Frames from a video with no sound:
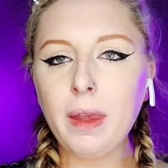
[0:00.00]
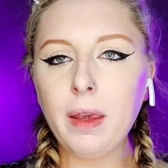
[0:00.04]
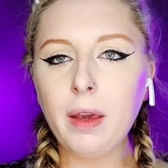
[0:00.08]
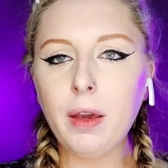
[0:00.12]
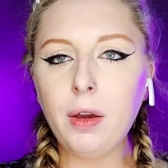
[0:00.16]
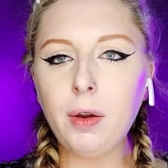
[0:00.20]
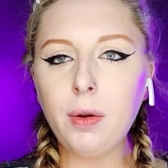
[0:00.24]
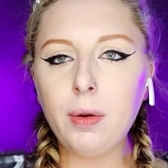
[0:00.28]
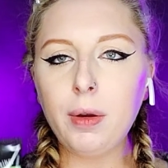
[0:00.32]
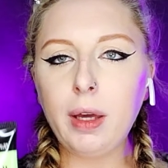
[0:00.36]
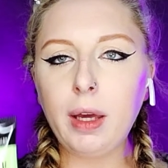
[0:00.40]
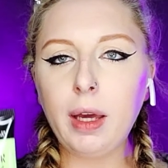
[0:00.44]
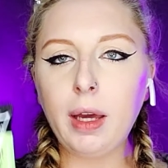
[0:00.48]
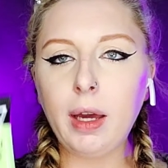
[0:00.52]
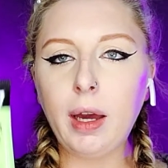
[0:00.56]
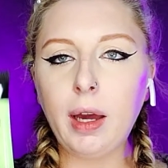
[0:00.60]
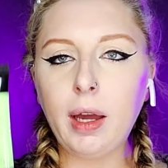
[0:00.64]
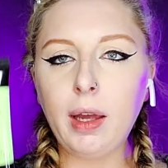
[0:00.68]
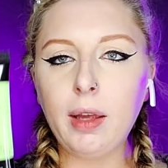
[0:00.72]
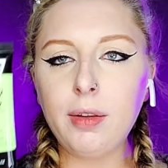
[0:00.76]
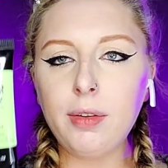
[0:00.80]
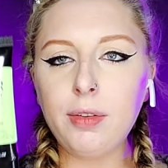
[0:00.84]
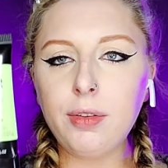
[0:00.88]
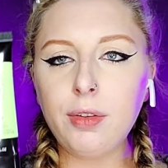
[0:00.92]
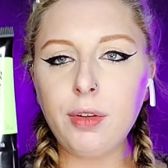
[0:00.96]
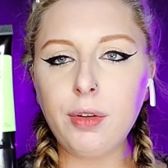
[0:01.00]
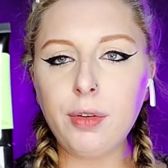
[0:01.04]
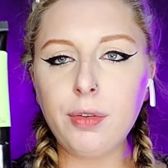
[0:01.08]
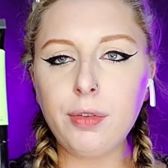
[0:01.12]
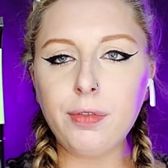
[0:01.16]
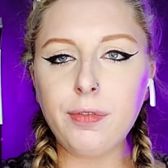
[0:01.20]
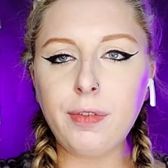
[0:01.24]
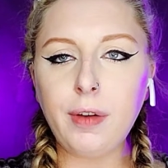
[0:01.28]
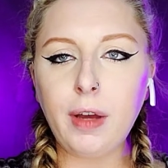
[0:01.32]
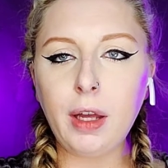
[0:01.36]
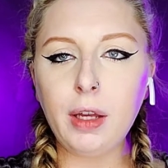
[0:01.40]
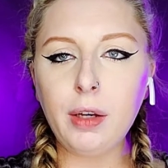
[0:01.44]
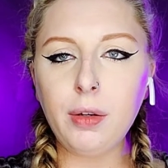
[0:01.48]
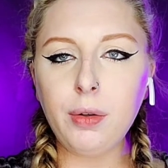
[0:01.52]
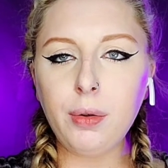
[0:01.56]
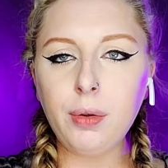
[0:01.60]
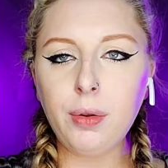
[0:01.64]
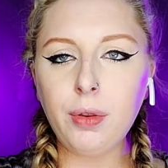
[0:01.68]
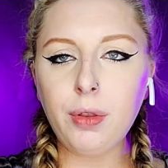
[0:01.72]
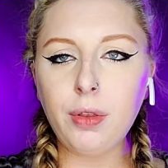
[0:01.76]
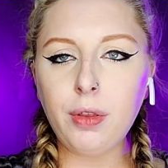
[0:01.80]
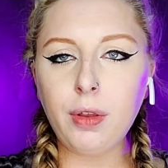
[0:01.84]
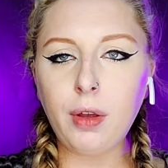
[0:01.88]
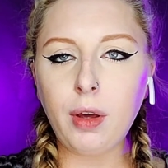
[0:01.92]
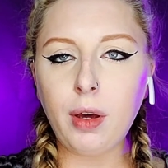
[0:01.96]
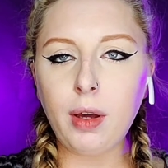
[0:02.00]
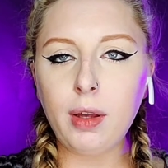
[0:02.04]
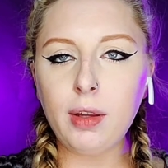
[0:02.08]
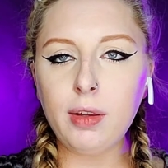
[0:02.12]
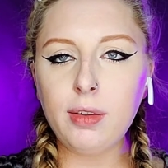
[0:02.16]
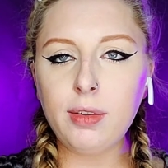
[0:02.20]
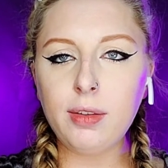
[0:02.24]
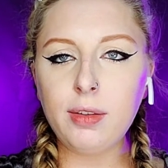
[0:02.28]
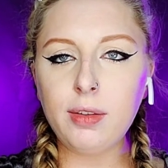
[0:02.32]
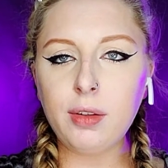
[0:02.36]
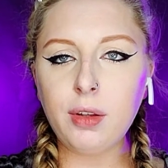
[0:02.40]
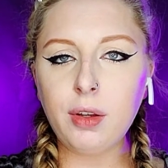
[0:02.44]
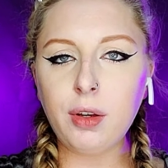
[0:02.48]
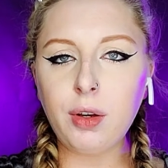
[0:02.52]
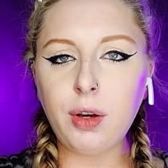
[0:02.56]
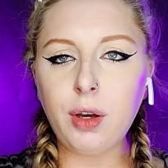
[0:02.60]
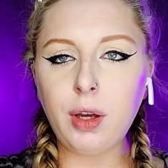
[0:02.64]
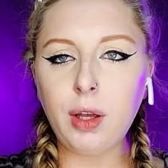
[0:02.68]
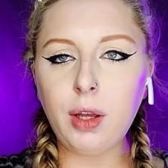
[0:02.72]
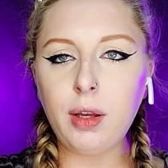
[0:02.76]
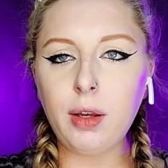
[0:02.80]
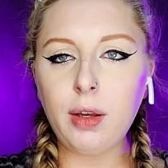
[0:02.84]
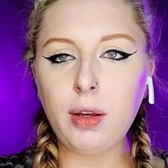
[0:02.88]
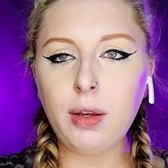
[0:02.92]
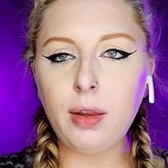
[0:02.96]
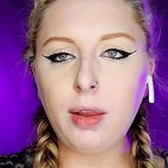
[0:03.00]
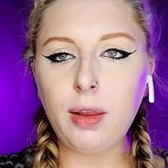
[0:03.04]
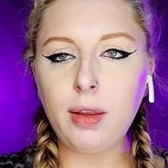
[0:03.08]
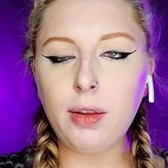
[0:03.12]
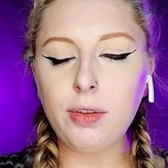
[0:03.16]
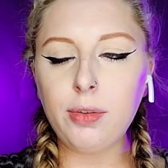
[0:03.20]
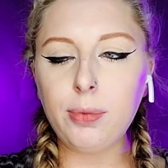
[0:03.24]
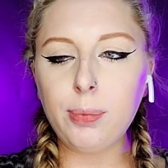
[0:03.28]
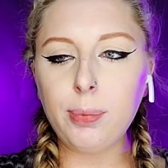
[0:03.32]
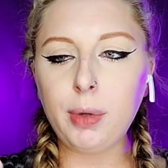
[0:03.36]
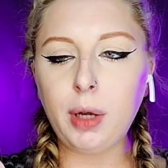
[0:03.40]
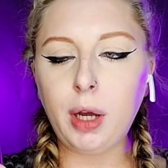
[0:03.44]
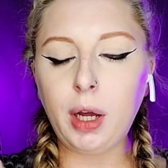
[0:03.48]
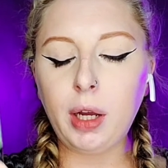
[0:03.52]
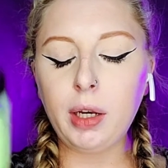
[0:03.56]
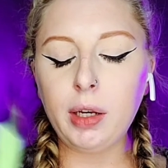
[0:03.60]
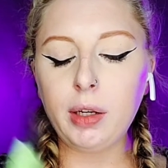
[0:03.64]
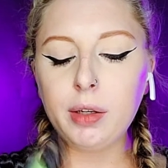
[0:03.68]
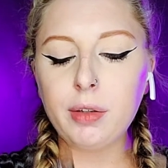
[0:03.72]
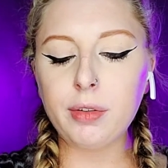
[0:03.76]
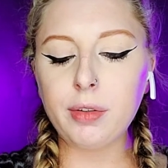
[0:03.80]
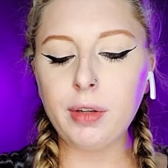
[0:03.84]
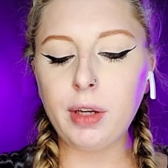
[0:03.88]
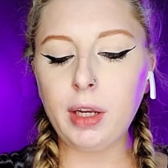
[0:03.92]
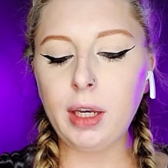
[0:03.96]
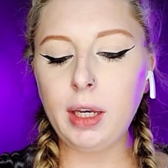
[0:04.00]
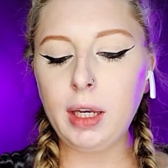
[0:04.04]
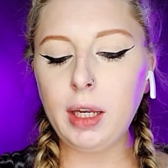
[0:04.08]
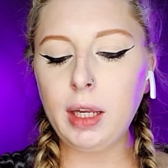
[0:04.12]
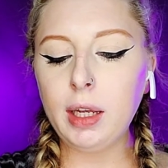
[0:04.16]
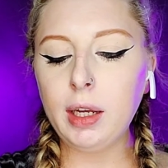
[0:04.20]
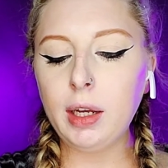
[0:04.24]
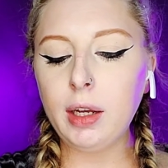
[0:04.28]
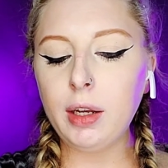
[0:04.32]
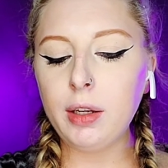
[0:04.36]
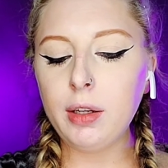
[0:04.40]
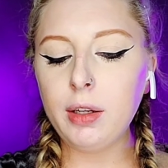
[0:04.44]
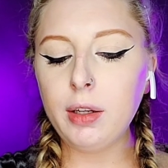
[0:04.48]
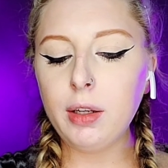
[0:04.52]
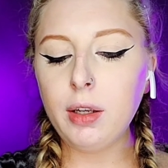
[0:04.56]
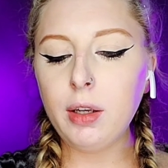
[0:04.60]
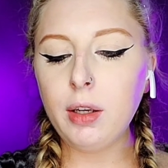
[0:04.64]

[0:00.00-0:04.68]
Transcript: Okay guys, so final thoughts on this product right here.